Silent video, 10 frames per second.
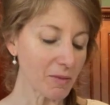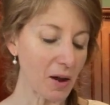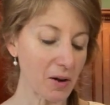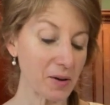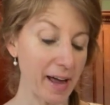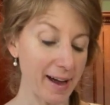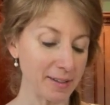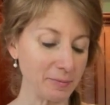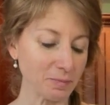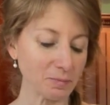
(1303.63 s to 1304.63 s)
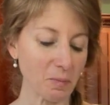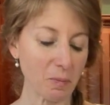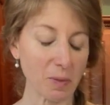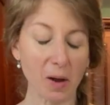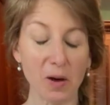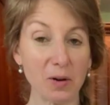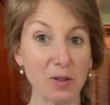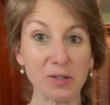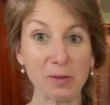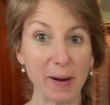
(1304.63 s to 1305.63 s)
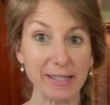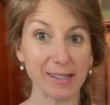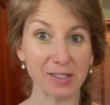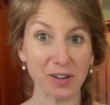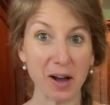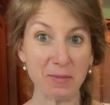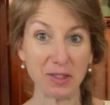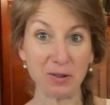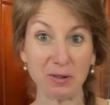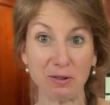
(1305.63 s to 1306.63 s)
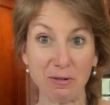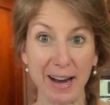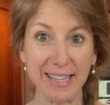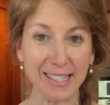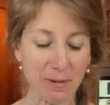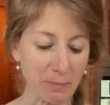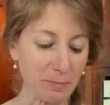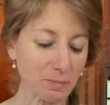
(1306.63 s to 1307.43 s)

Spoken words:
Oh yeah. Oh, those spices are coming through great.